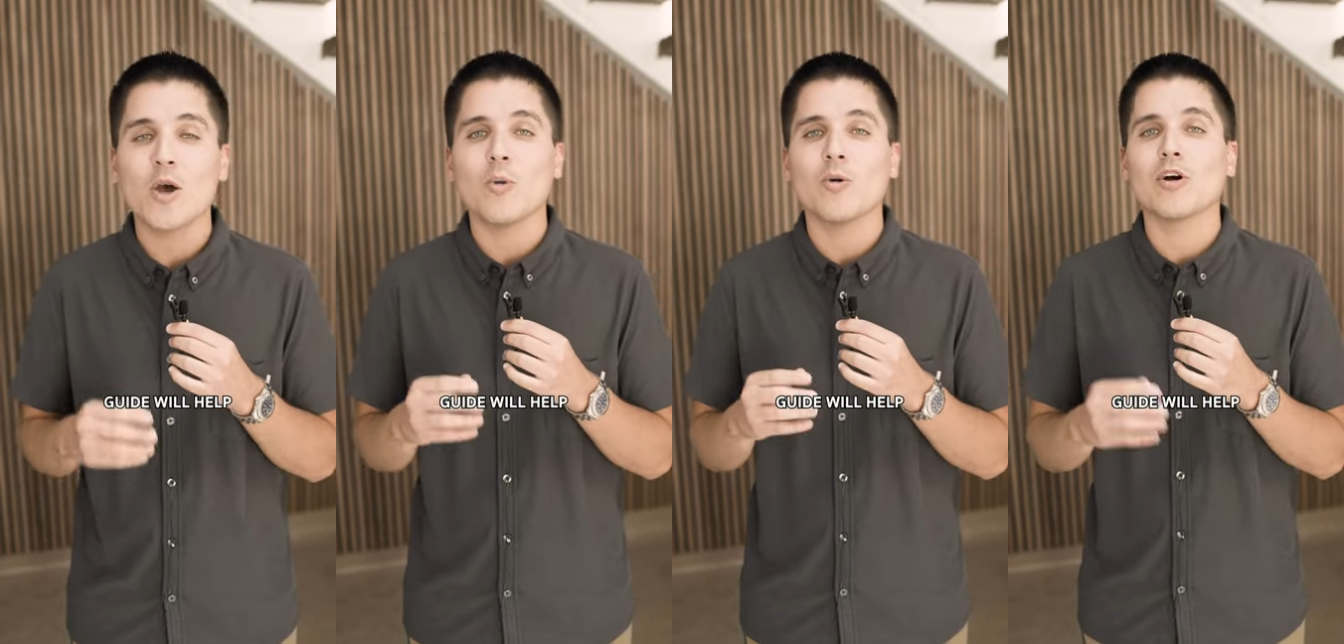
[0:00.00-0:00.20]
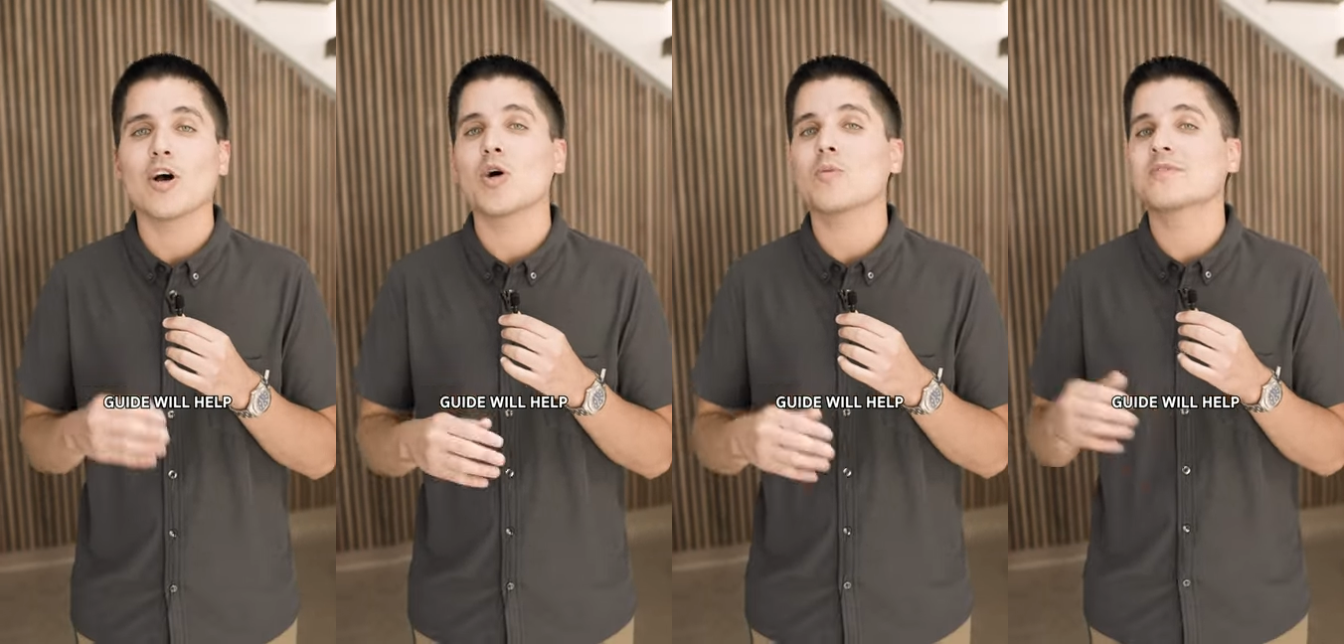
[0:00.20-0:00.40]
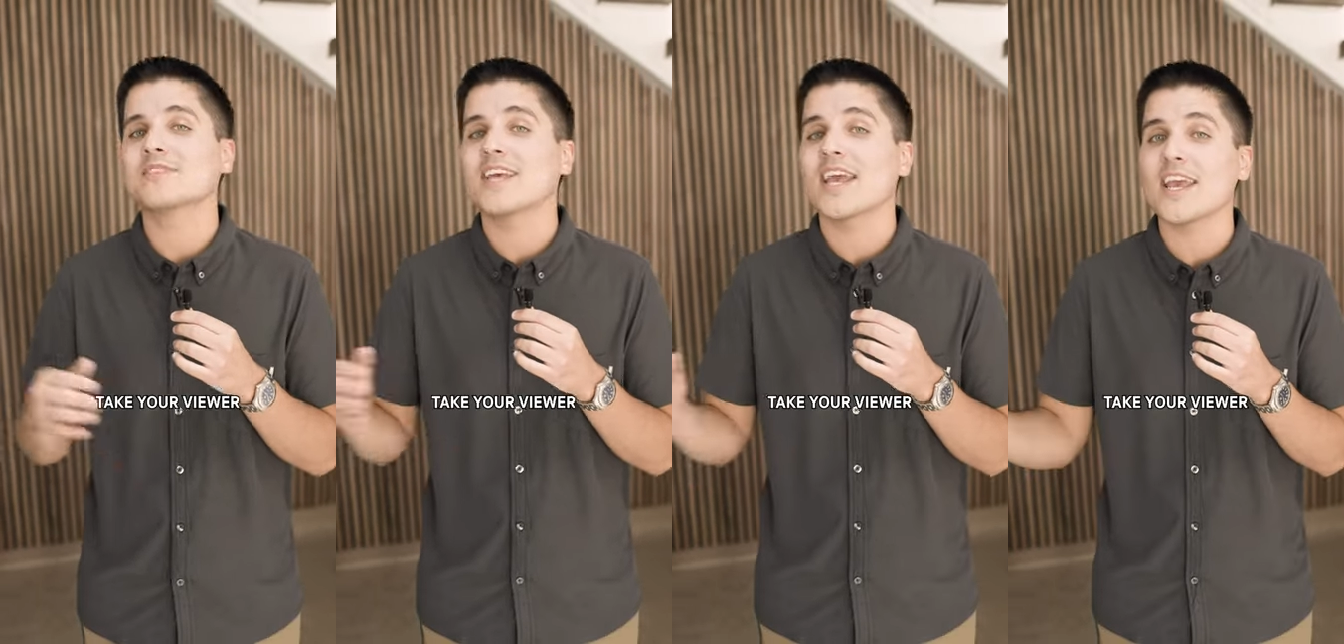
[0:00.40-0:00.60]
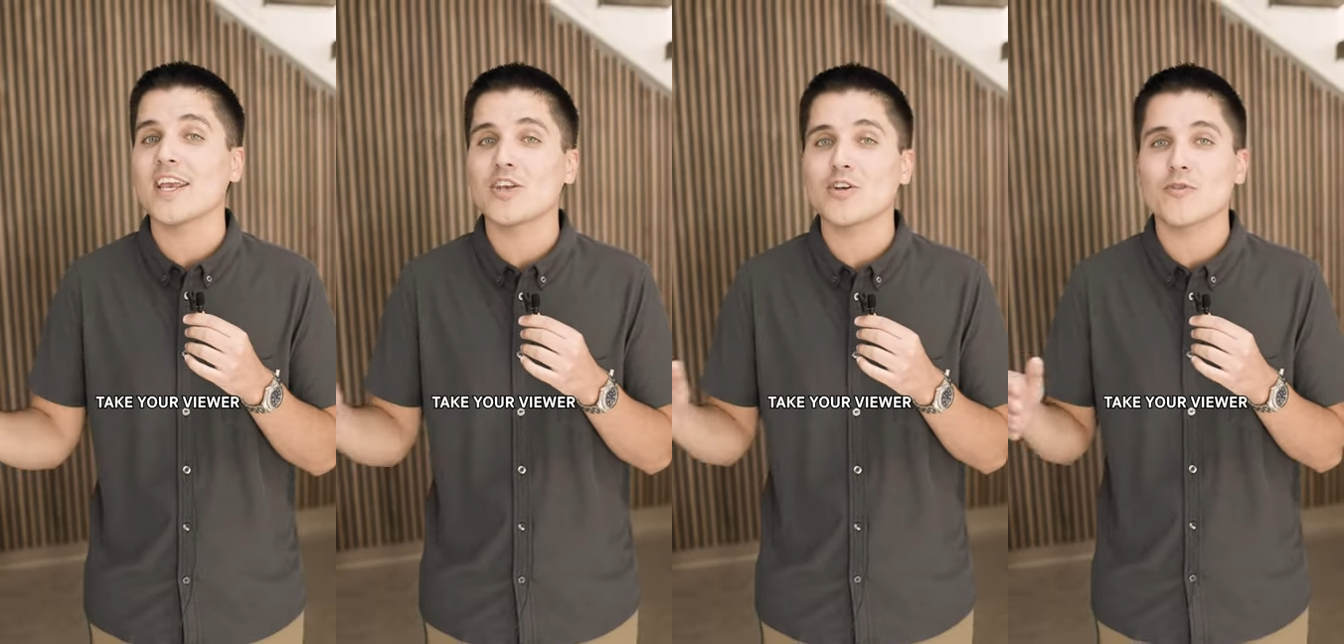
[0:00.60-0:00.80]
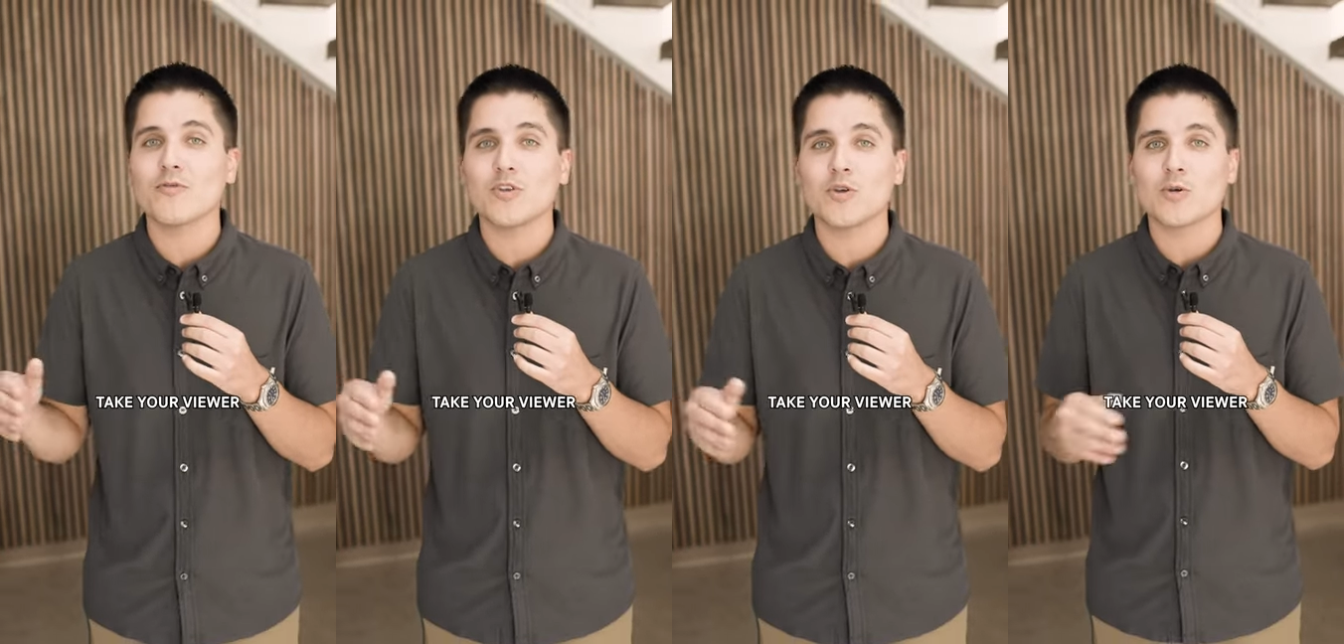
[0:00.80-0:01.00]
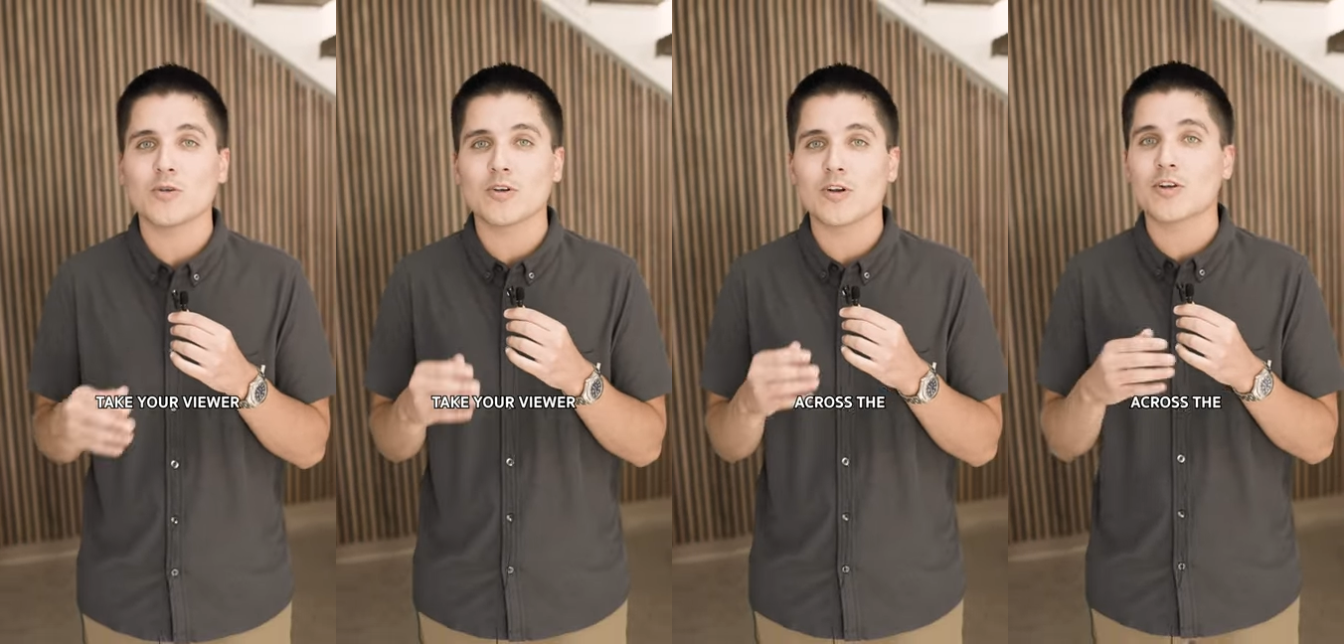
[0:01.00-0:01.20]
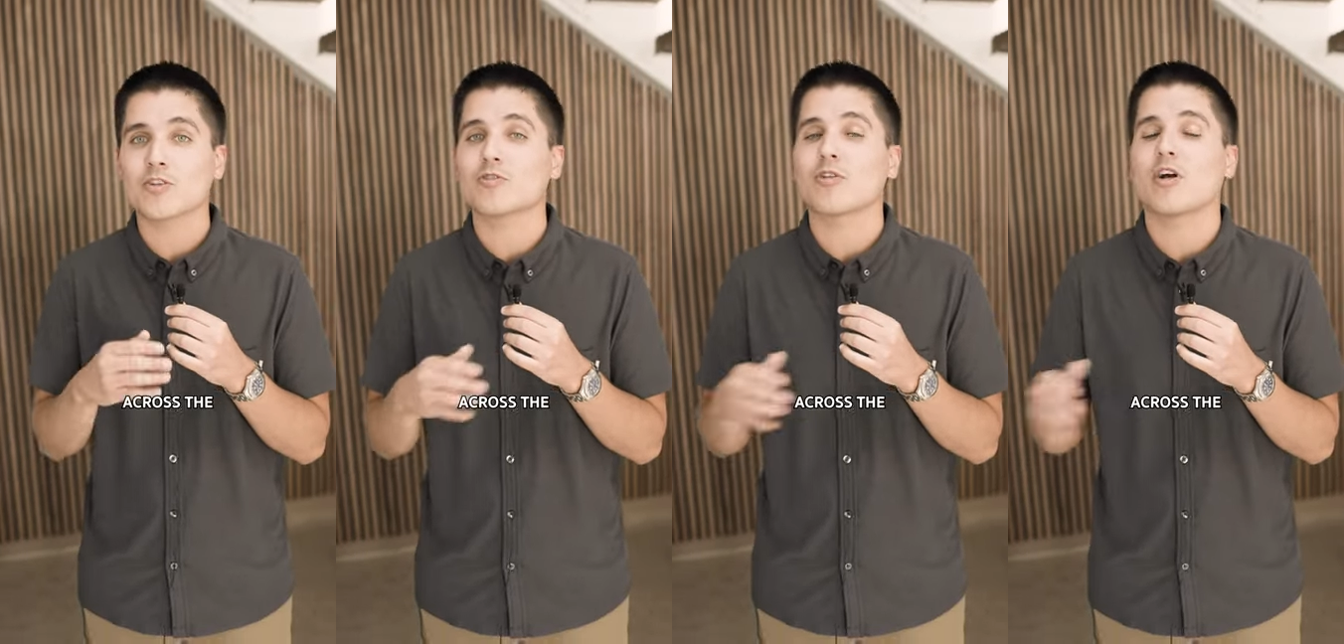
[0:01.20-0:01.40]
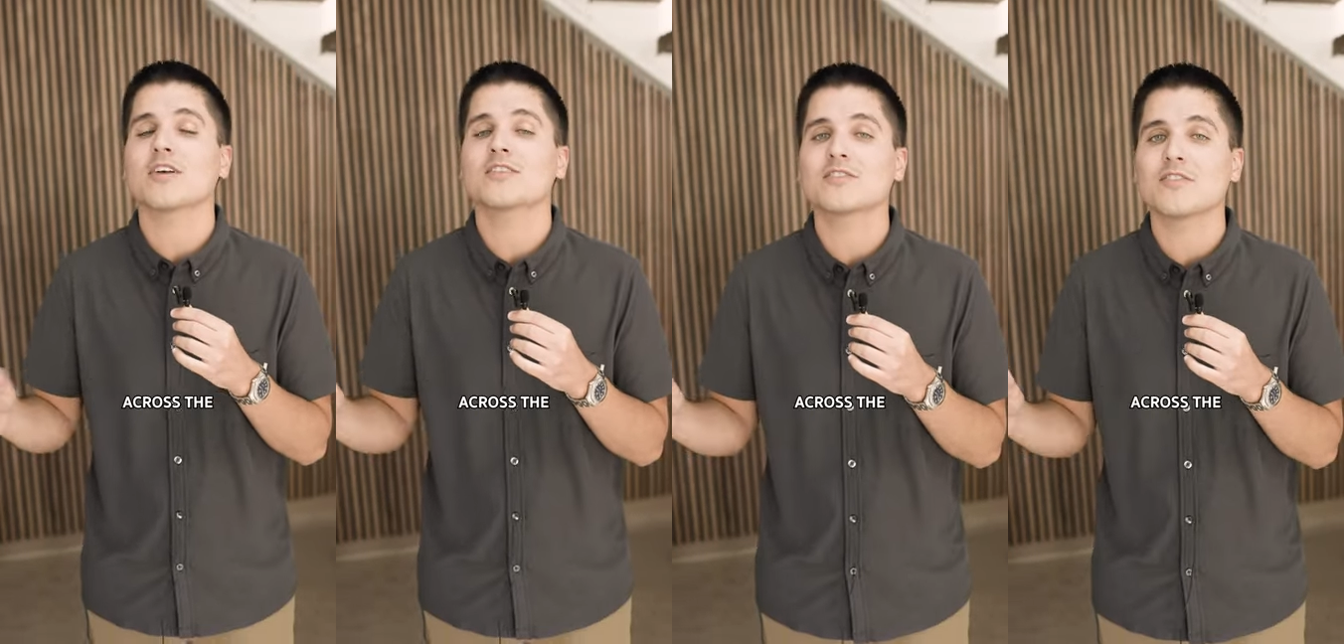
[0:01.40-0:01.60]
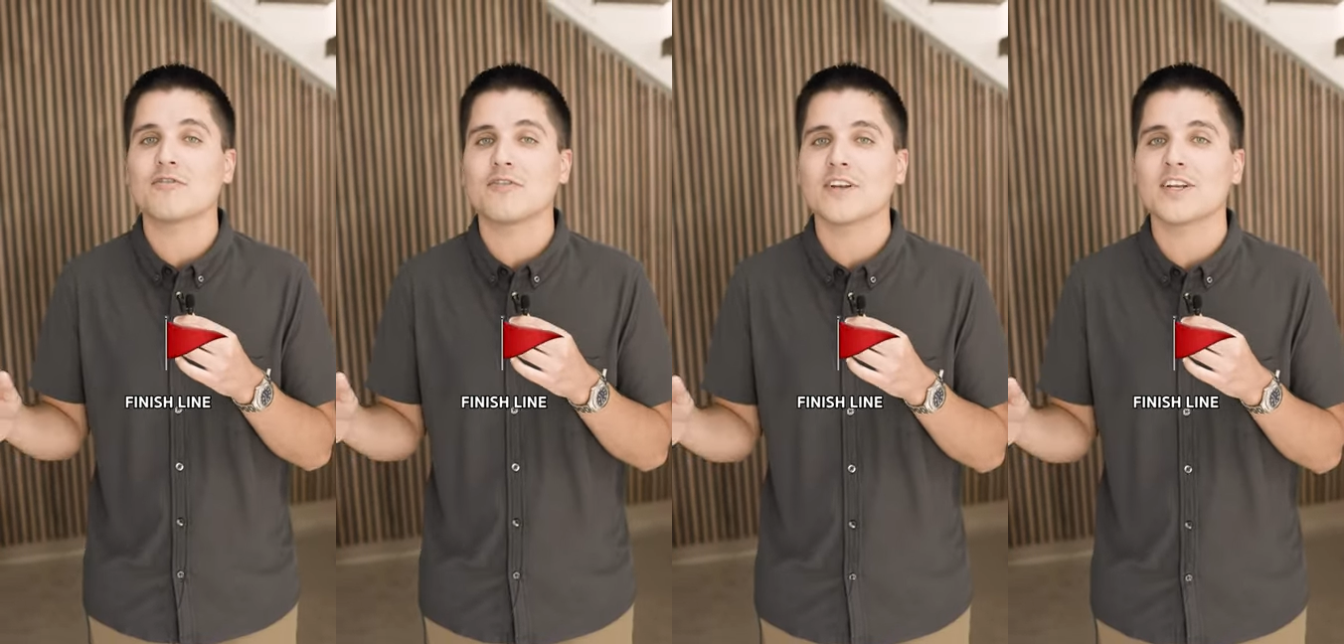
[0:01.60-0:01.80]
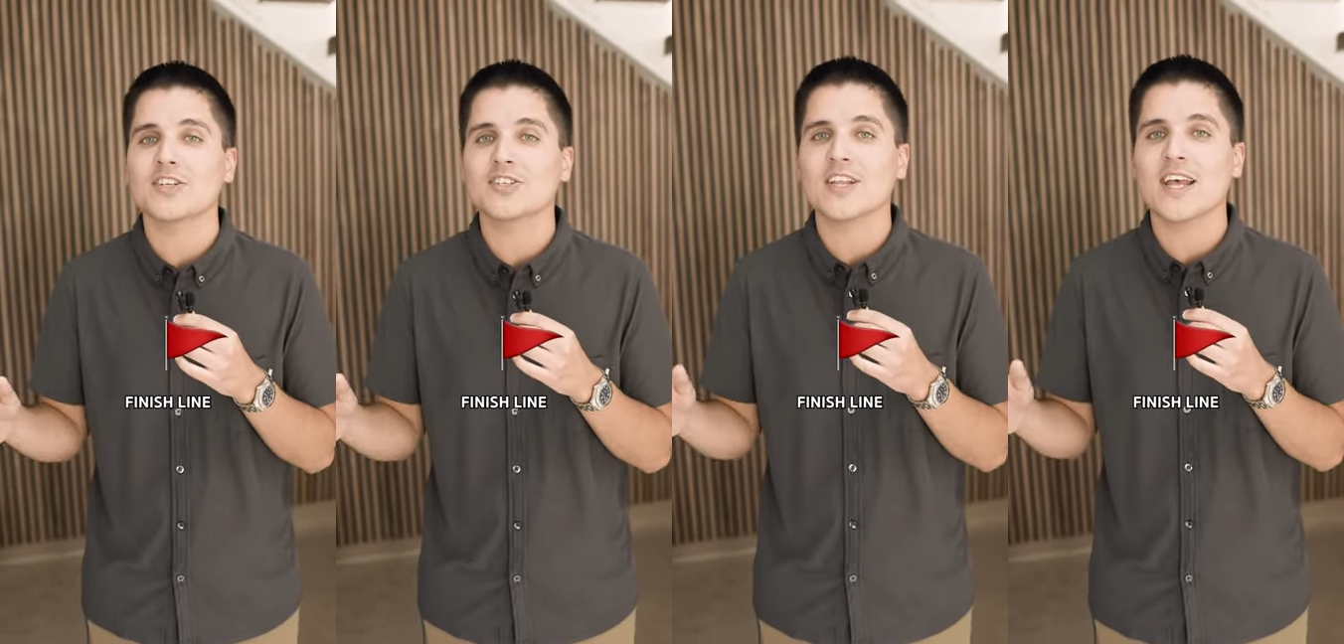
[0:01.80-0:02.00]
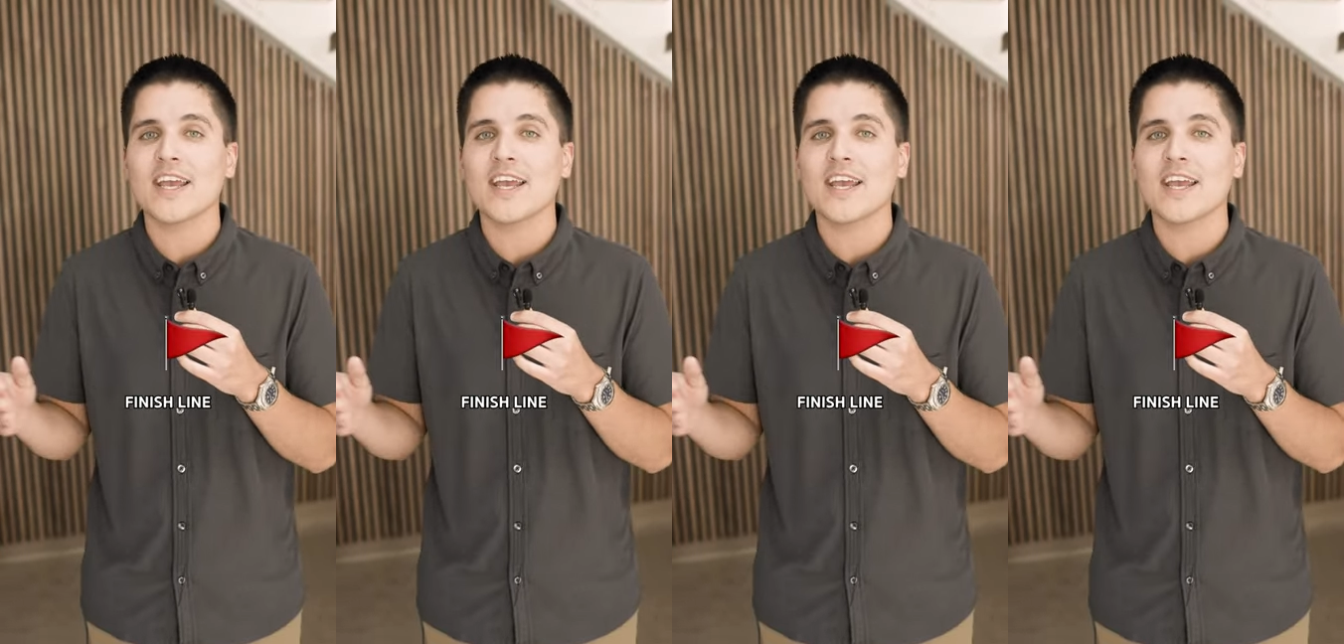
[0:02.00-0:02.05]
will help take your viewer across the finish